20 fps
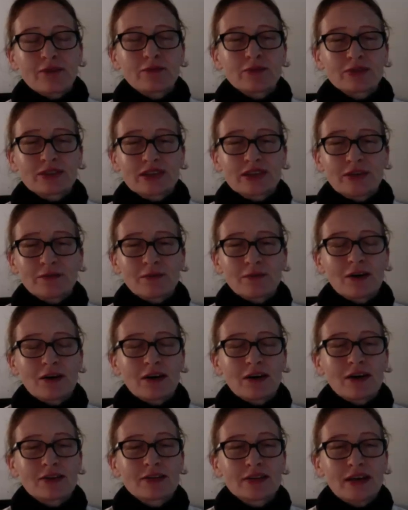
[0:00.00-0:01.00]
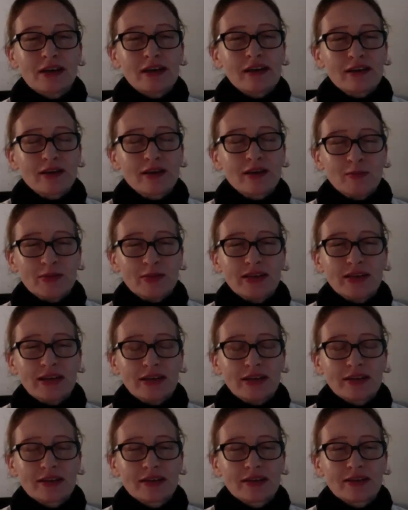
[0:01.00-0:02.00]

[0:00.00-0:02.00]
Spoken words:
won't say wrong, I'll say incomplete,